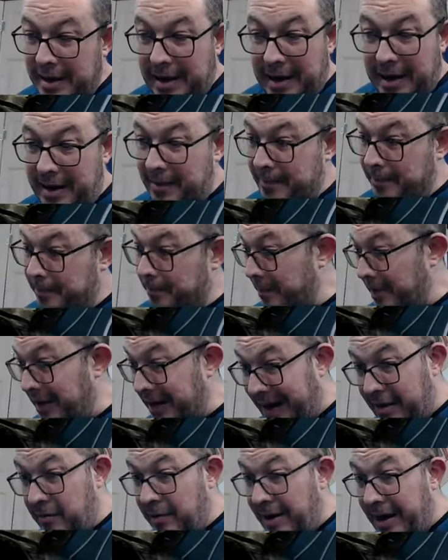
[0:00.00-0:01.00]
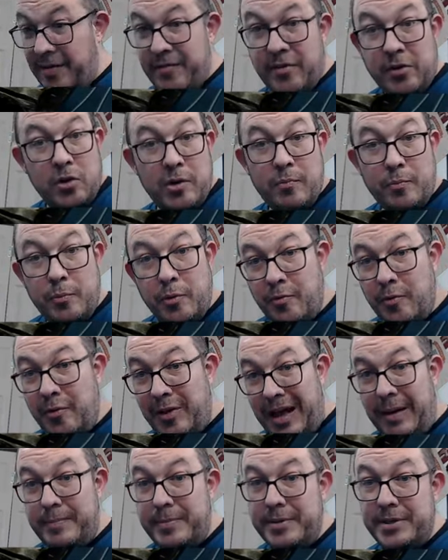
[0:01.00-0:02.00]
And I don't have a crimper for
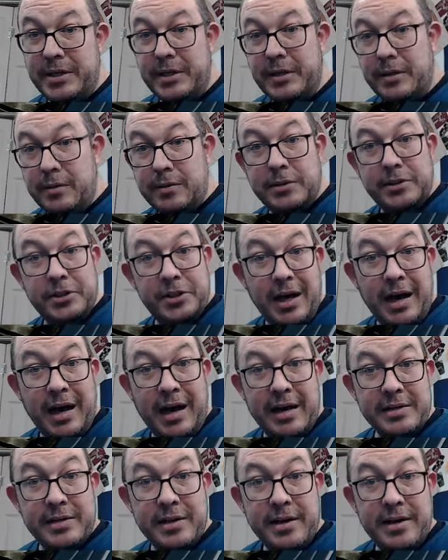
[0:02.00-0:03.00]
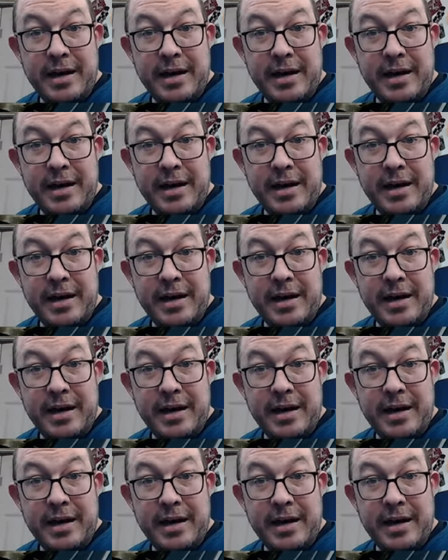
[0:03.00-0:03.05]
that particular size.